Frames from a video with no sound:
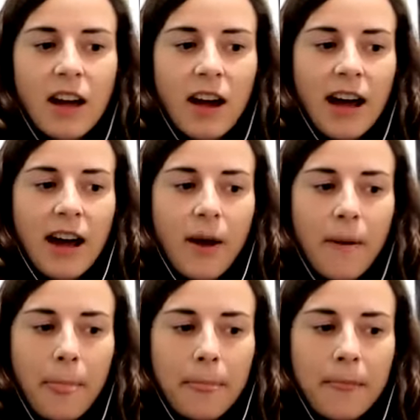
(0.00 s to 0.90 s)

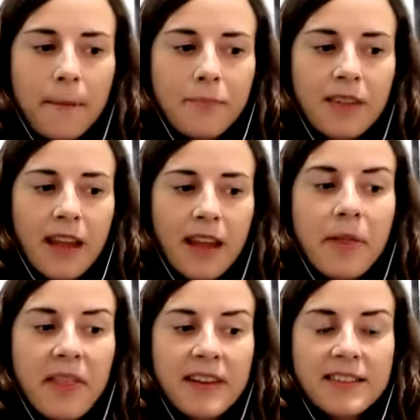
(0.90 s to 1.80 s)
Um,
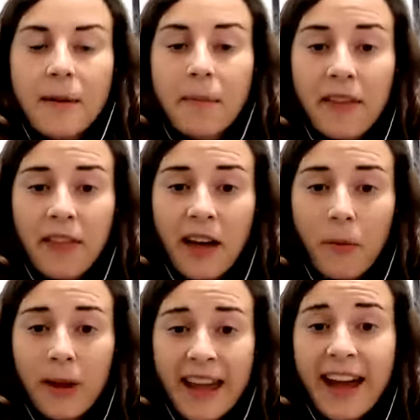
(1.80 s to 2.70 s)
empathy is something that
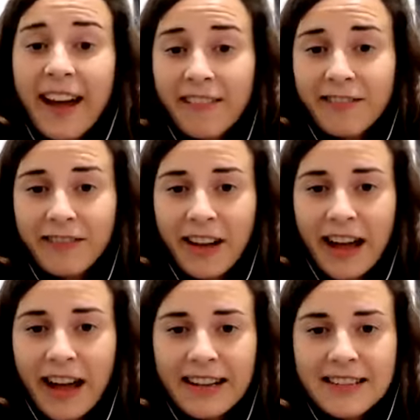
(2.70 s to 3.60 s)
we have,
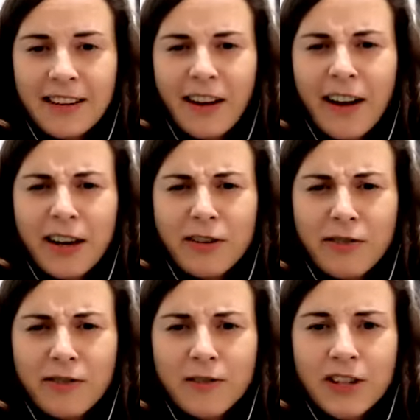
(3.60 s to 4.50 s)
and it's kind of
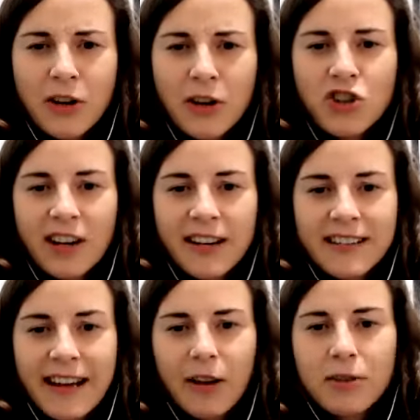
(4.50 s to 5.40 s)

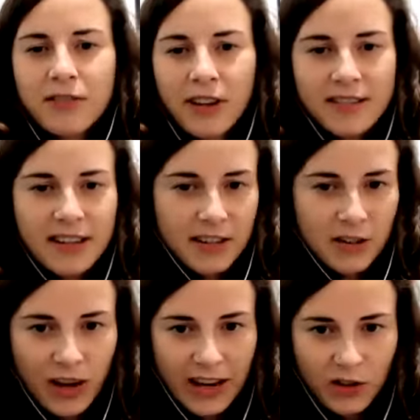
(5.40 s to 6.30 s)
socialized out of us in a
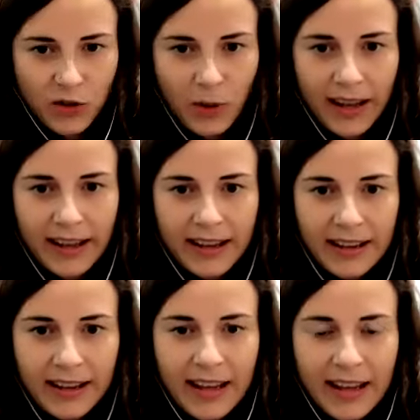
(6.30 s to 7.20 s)
strange way,
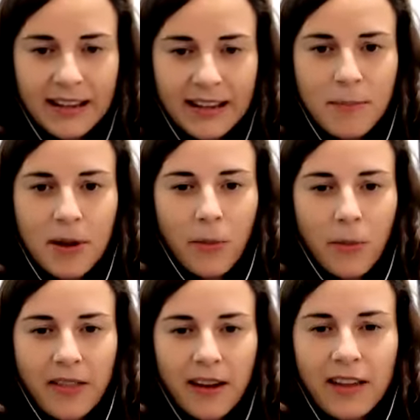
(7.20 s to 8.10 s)
in a similar way
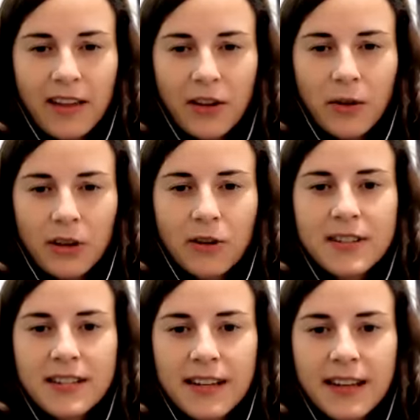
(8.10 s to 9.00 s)
that I think
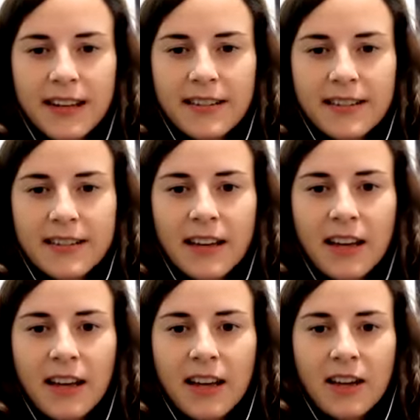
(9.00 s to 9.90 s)
curiosity is.
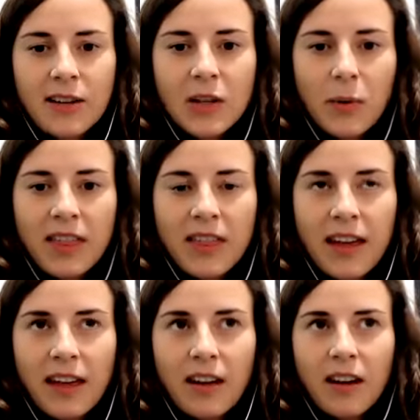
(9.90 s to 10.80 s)
So I
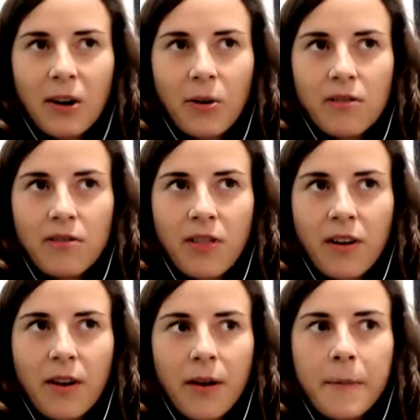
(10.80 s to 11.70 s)
think a lot of
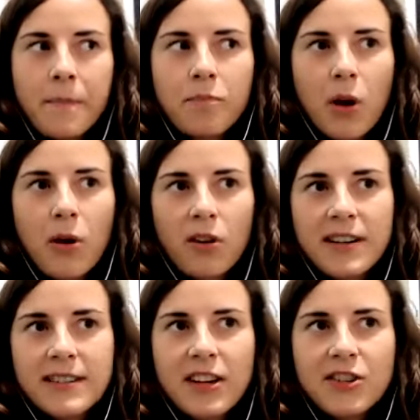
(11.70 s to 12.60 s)
the
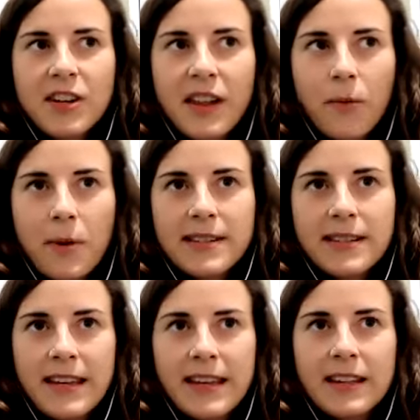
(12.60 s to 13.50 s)
polarization that we
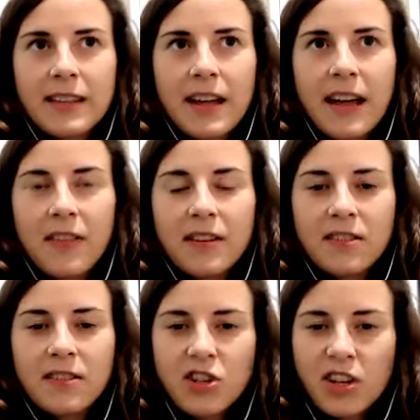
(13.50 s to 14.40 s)
see and, and the
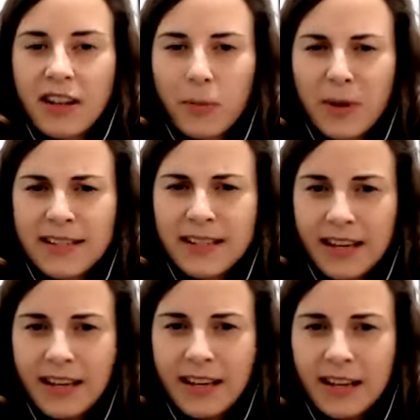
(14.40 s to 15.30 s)
division that we
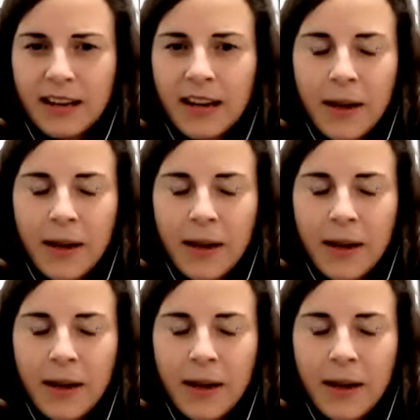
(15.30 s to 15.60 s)
see and